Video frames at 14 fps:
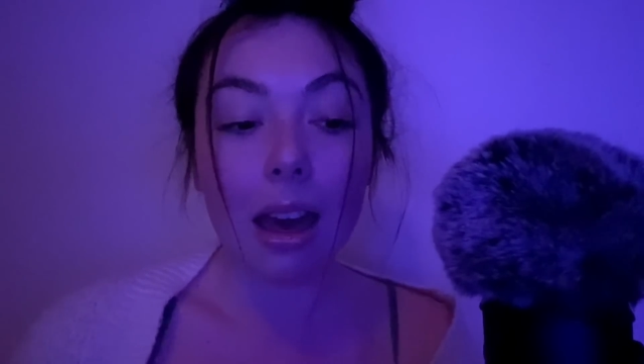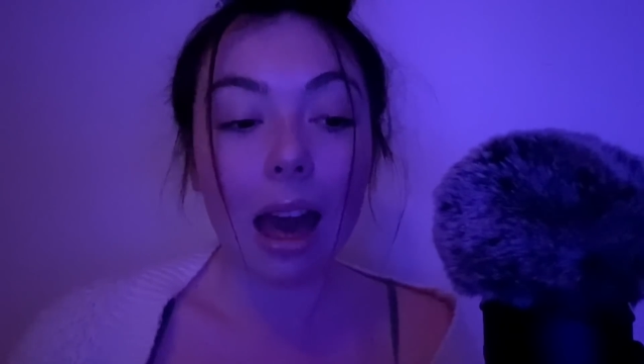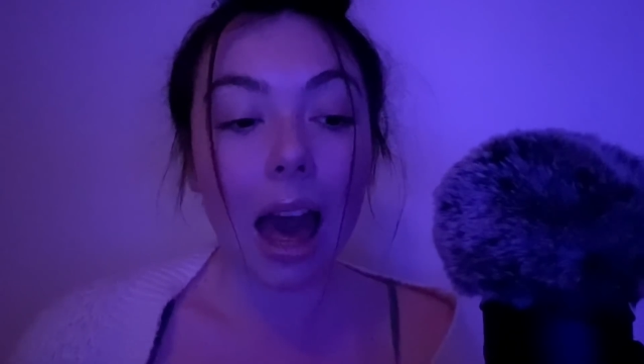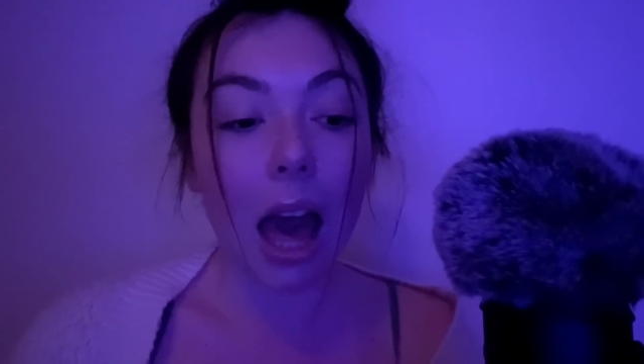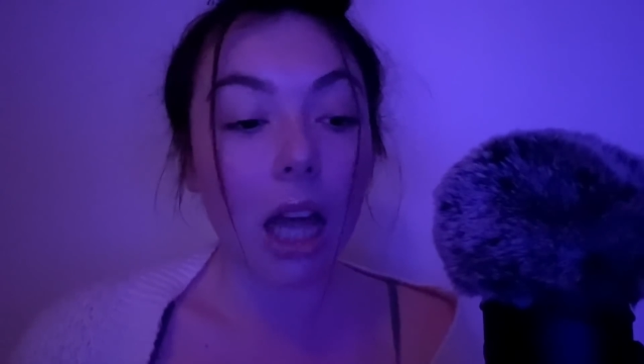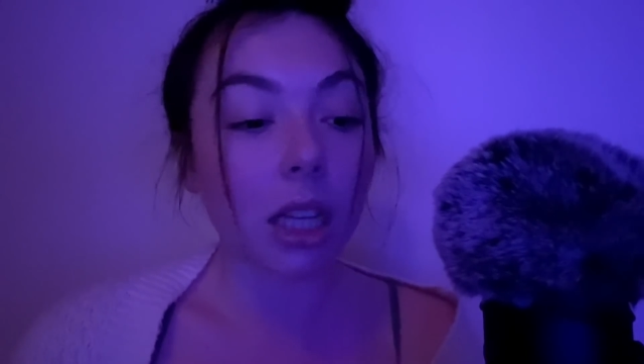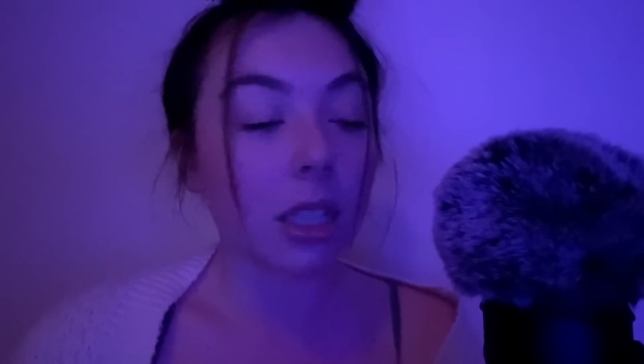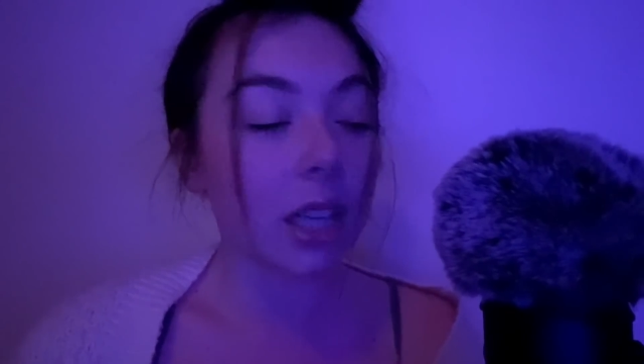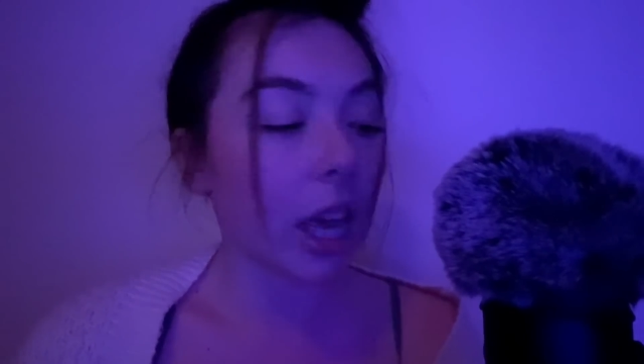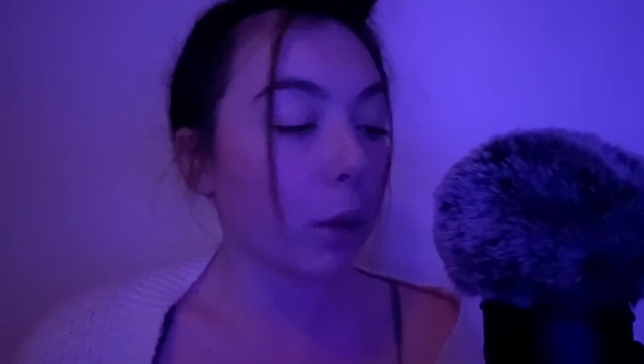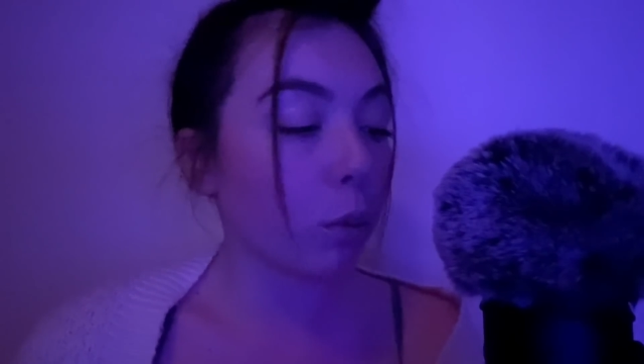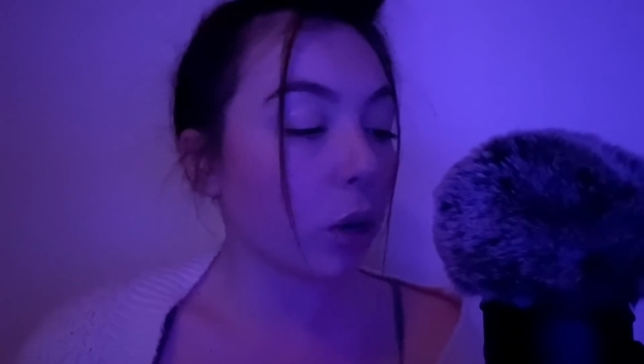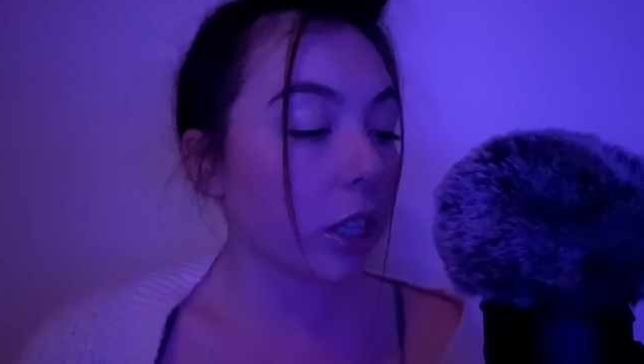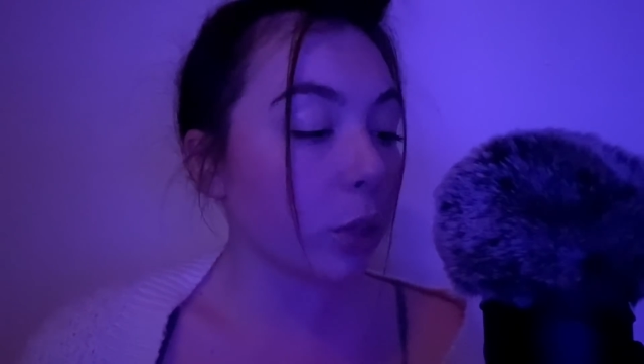and
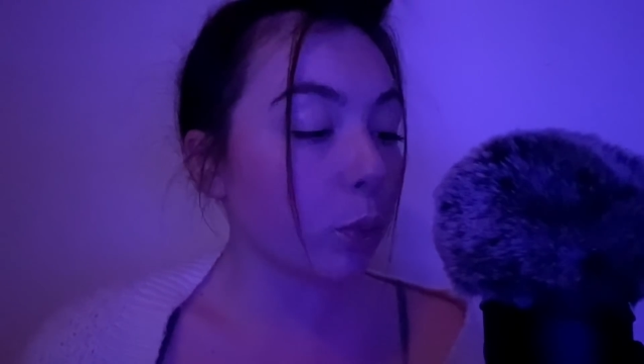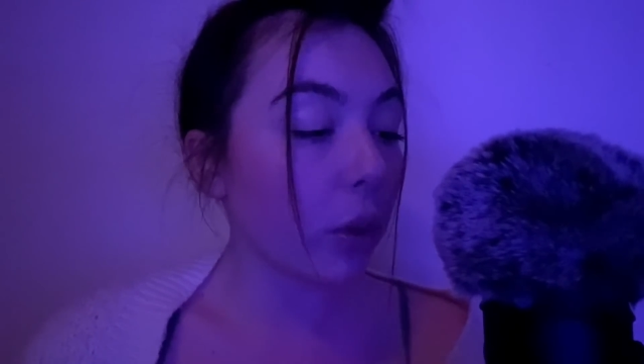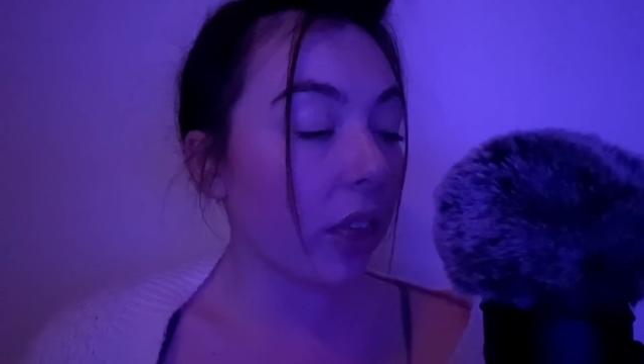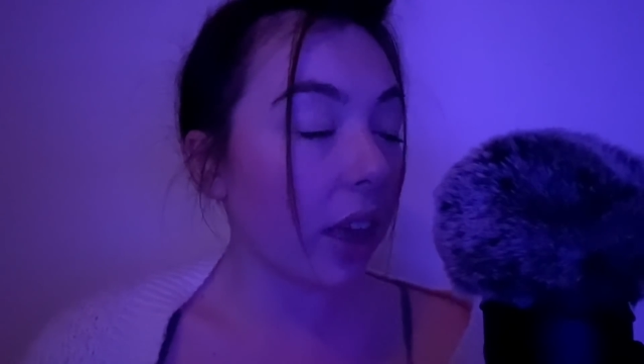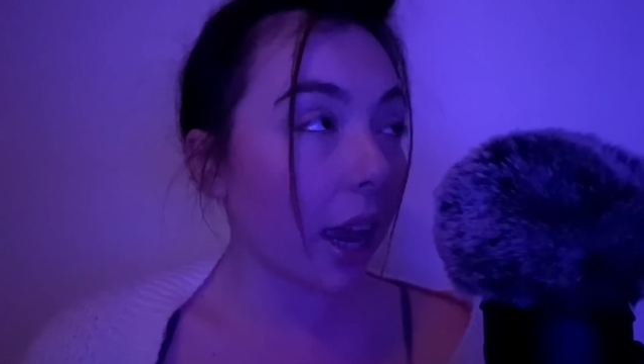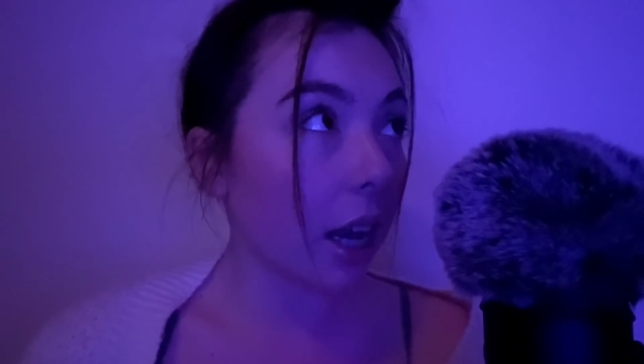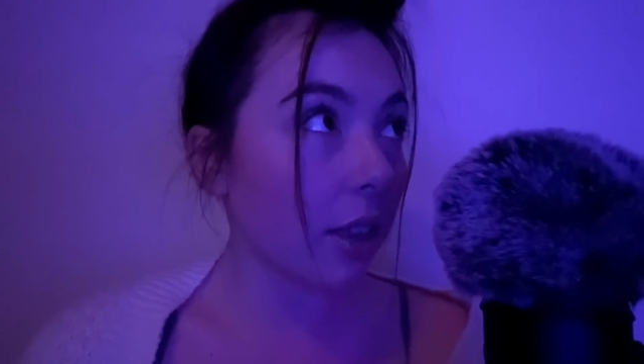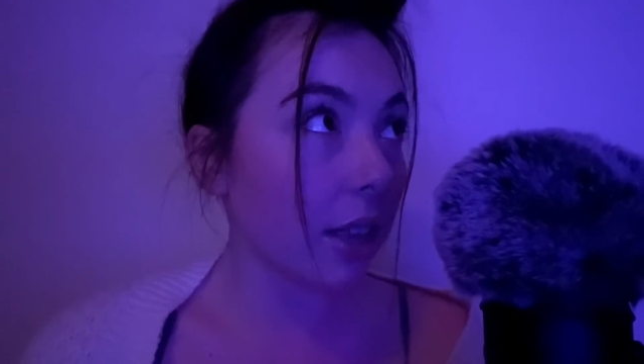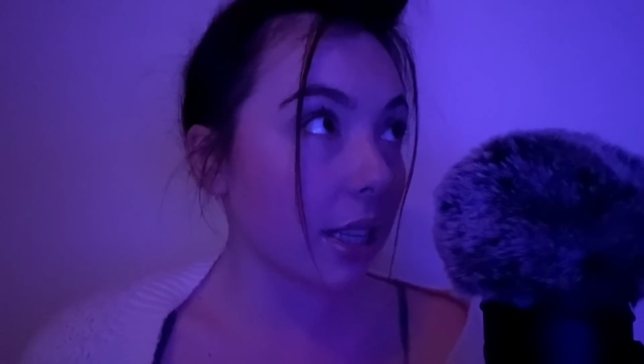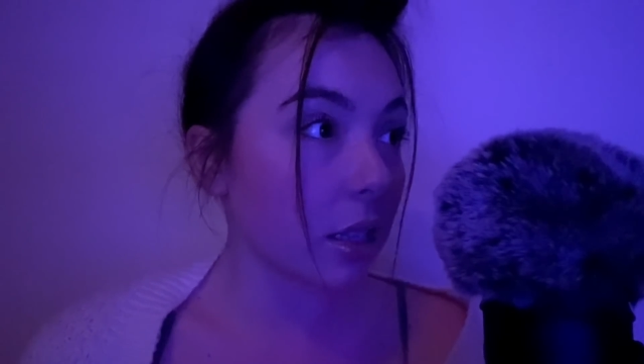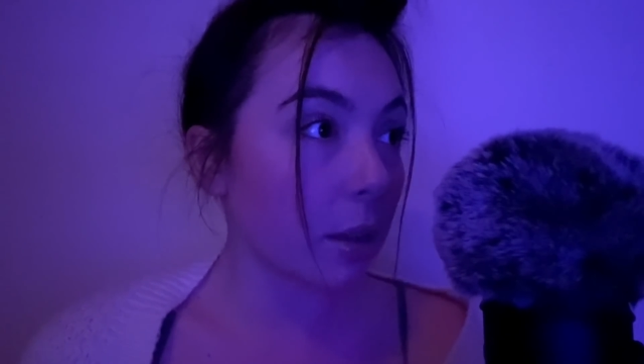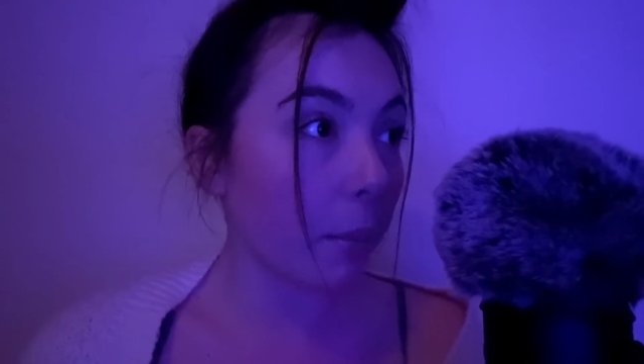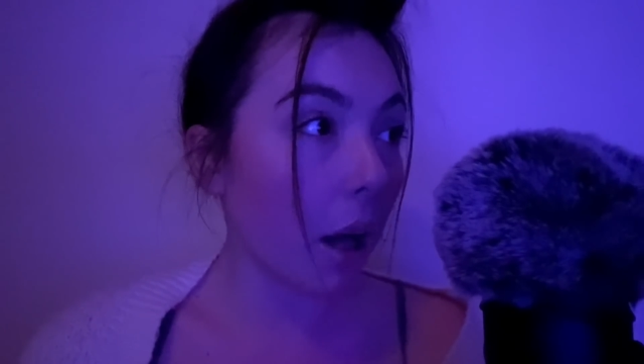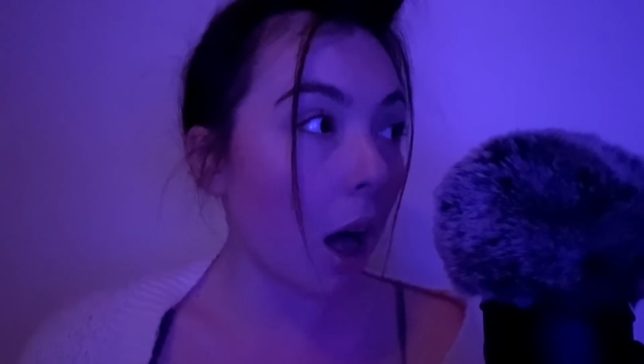it was within
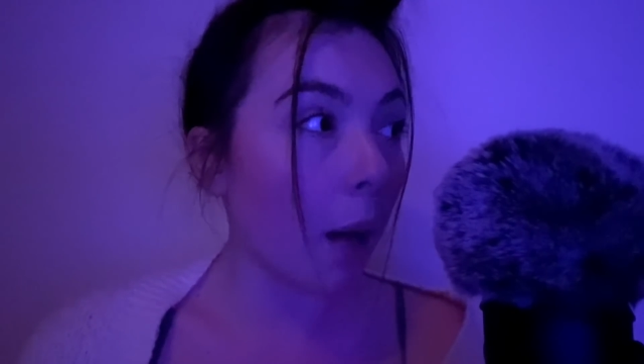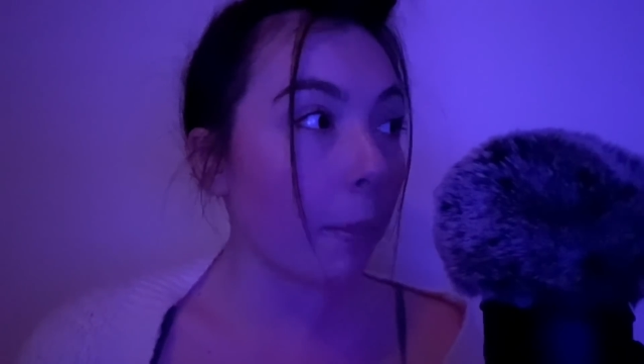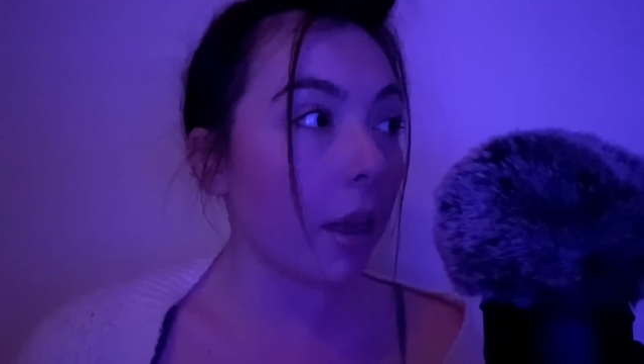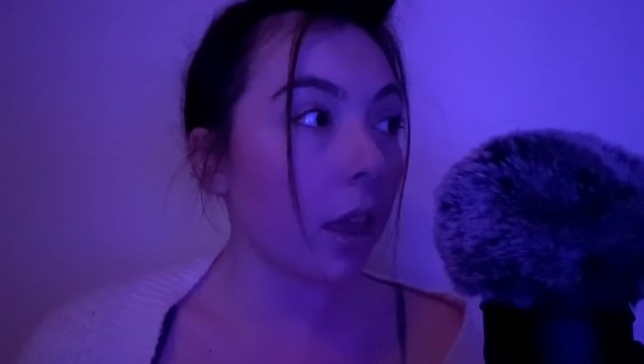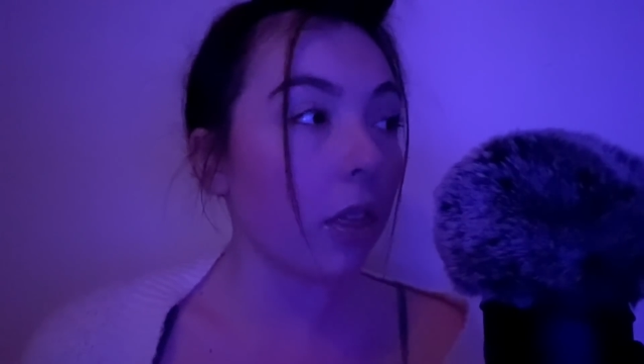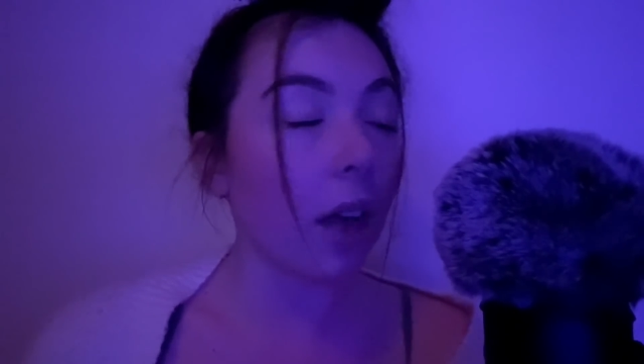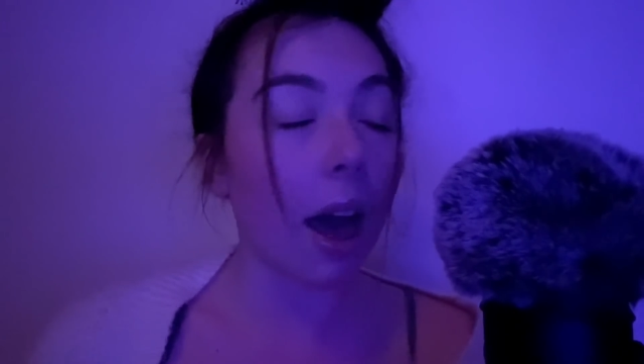this apartment that